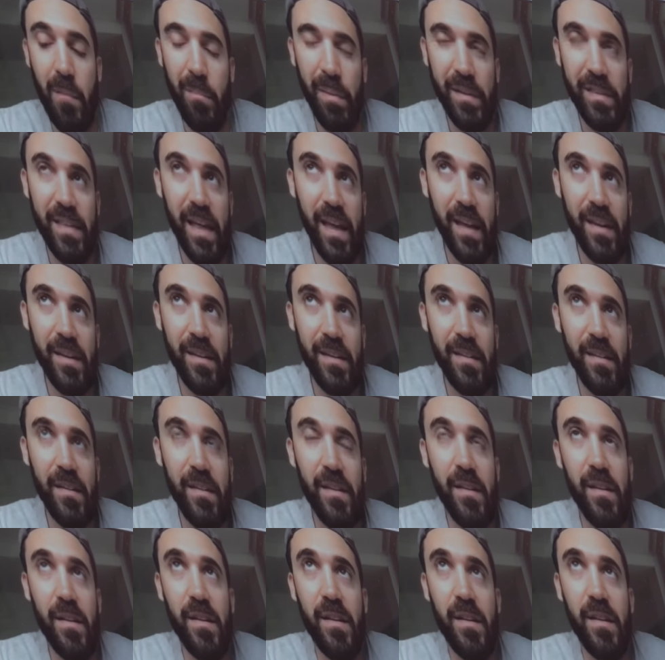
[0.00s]
But
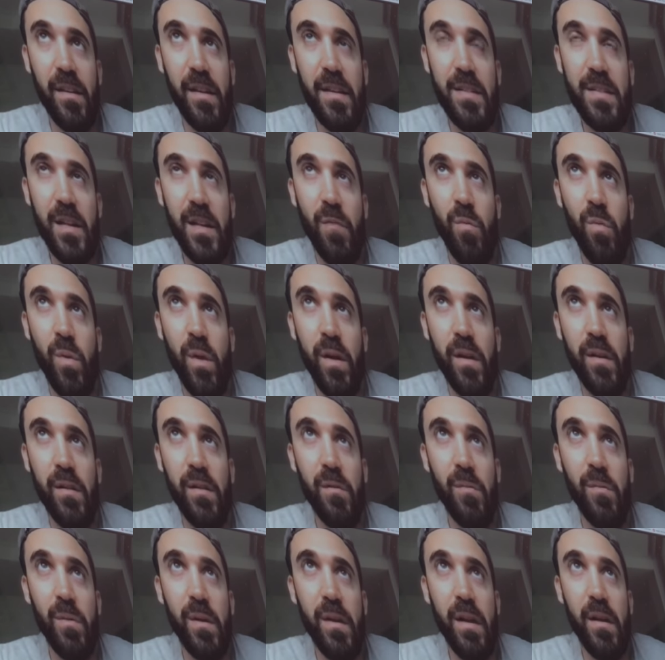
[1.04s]
then it's like,
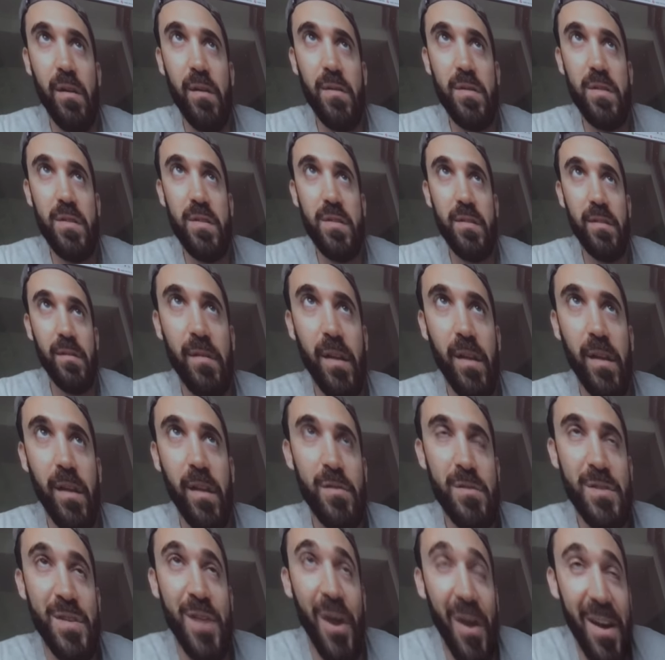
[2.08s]
what, what else
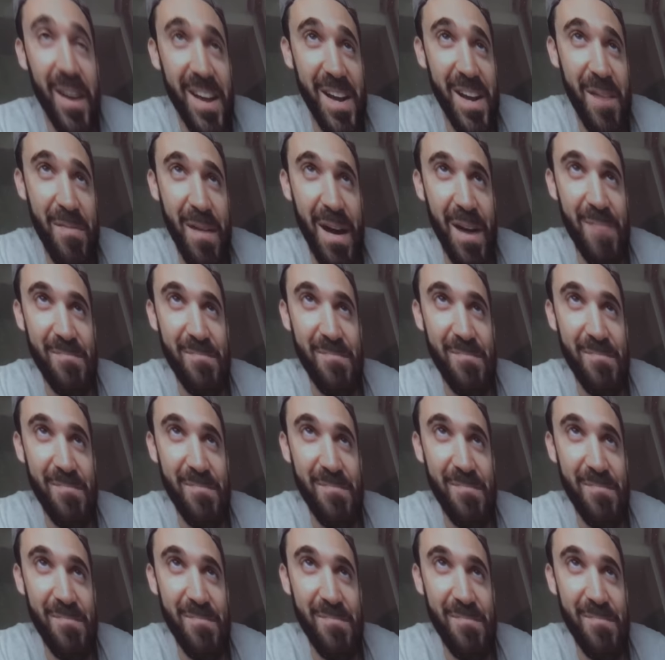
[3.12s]
like do you talk